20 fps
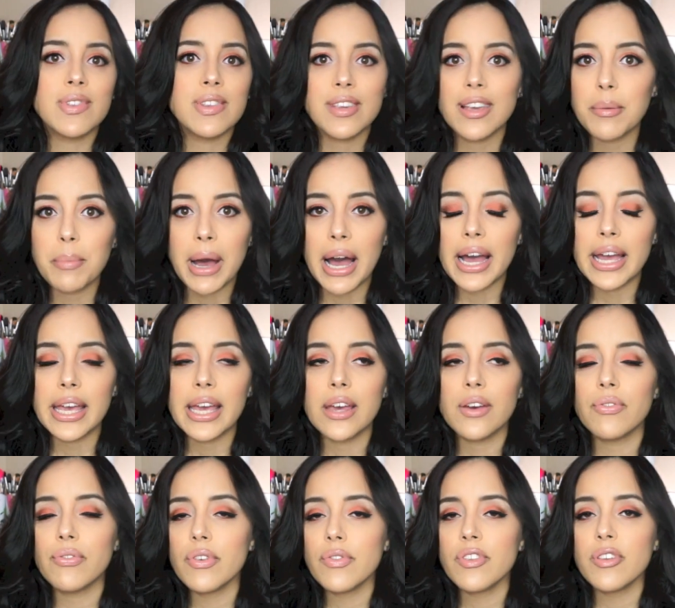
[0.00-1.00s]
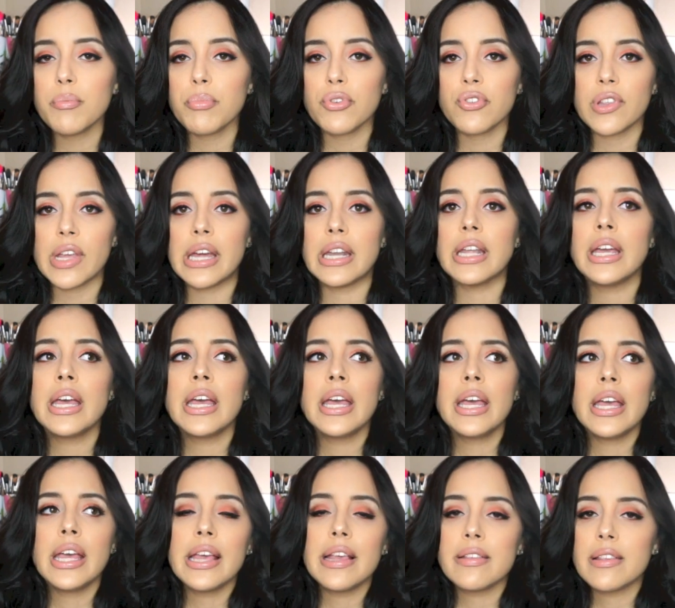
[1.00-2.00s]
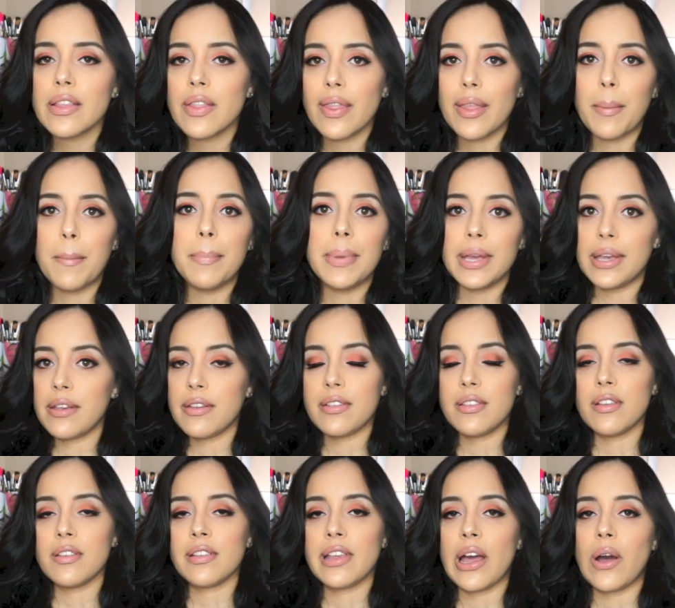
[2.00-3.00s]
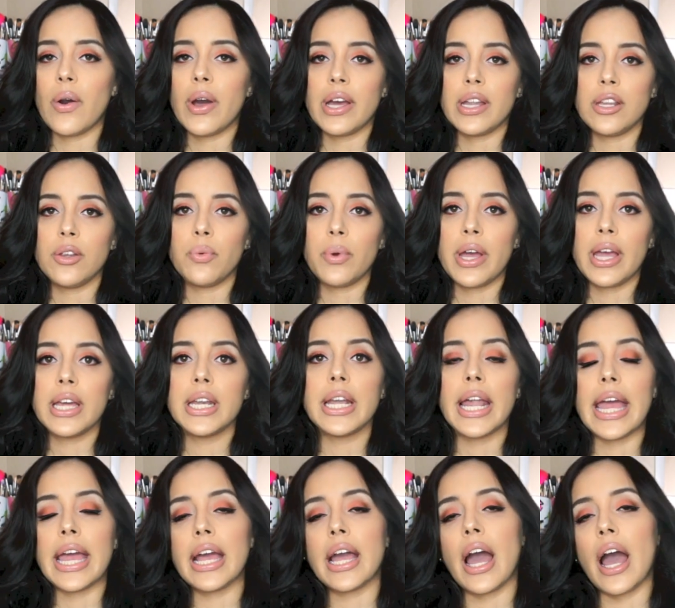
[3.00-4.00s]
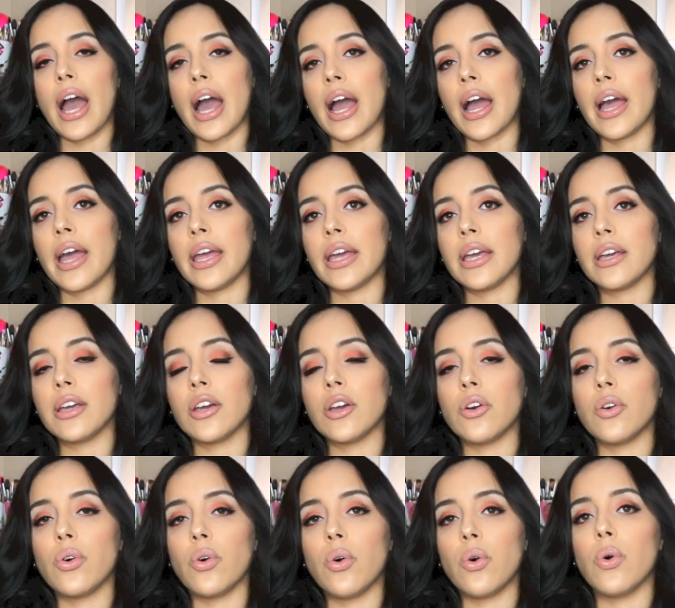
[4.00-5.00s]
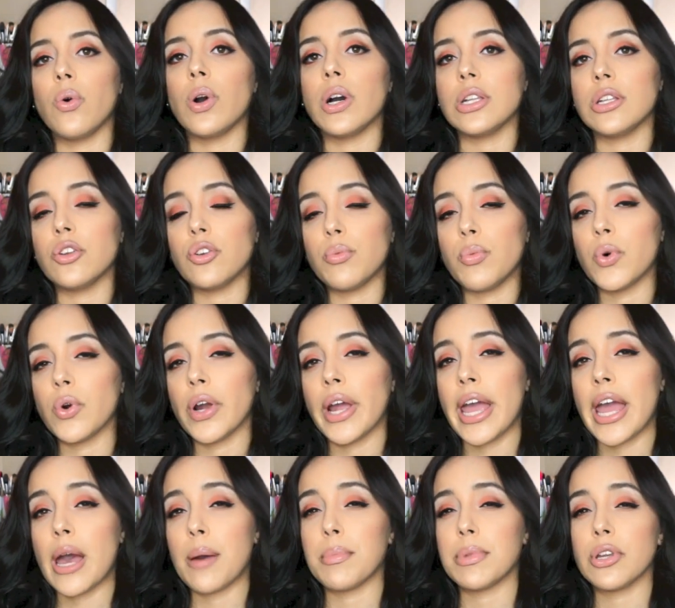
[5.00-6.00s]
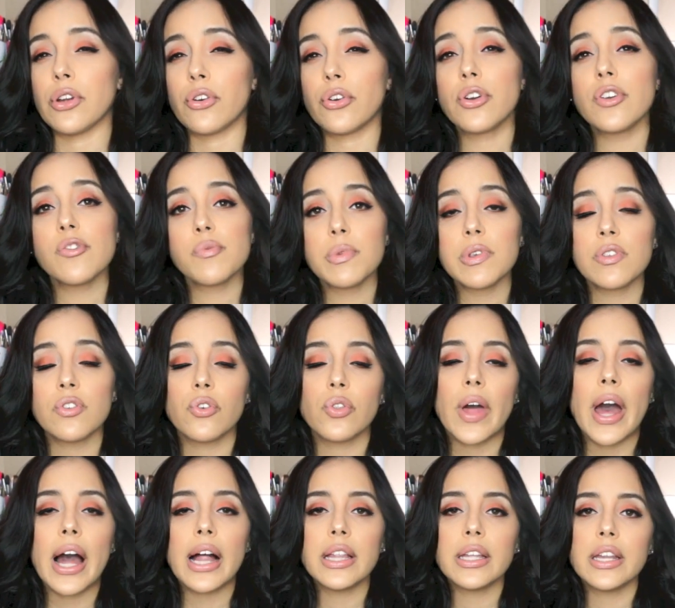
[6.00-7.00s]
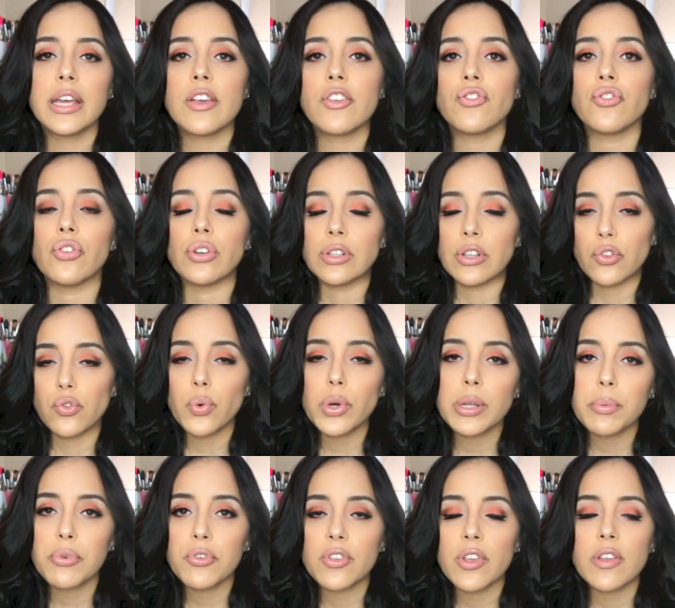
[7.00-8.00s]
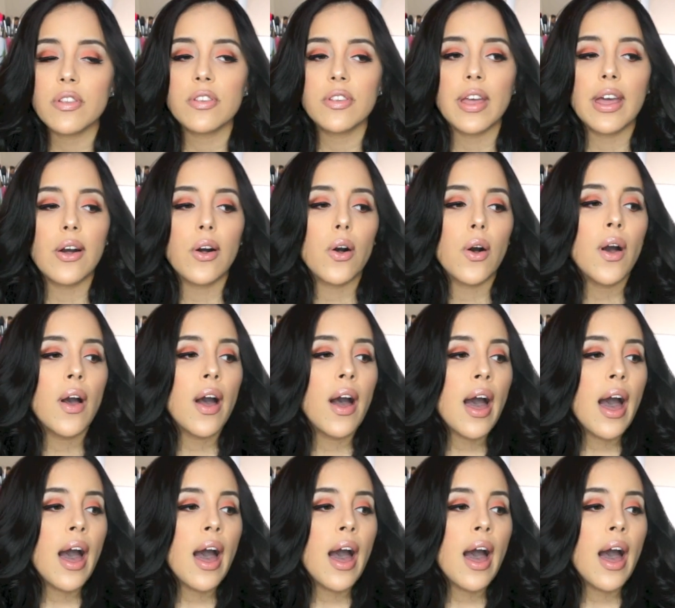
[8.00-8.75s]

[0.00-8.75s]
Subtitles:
to buy it. 15% isn't the biggest discount anyway. Like, I can go a little more ham near Christmas, near the holidays, during the 20% sale.